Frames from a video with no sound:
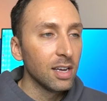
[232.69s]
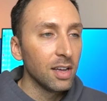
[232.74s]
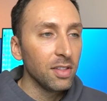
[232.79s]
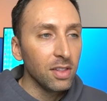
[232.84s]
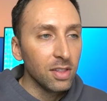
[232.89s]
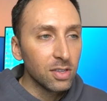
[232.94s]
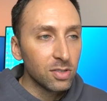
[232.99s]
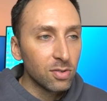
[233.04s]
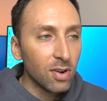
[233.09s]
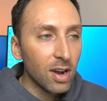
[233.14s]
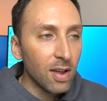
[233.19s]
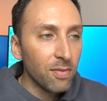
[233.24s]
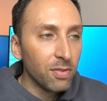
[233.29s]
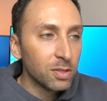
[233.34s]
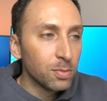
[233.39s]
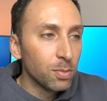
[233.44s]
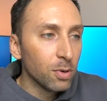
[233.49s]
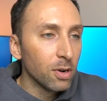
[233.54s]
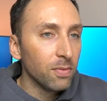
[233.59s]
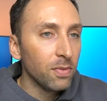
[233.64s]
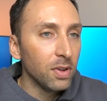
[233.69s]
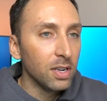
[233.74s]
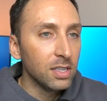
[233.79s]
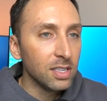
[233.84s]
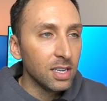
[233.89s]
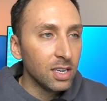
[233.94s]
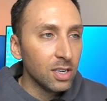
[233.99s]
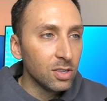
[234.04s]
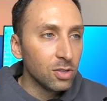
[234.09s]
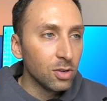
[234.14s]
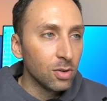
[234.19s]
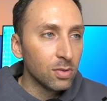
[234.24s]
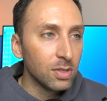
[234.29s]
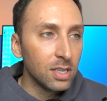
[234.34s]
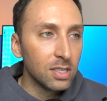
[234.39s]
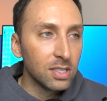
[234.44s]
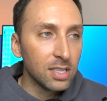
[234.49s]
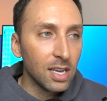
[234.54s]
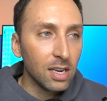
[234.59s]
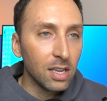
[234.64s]
I think this graph is perfect and it shows
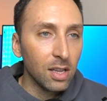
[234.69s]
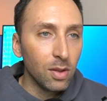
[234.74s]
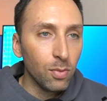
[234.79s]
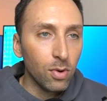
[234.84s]
exactly